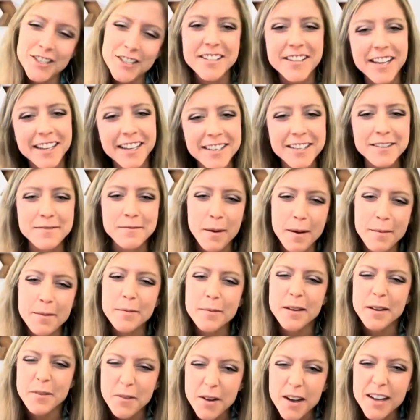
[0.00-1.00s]
action that did
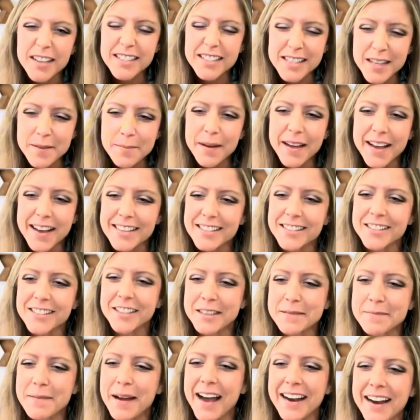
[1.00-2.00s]
probably wasn't the best
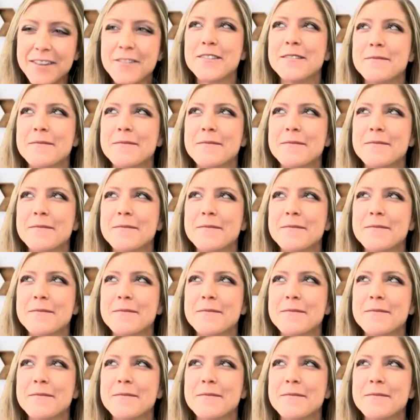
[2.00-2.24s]
looking back.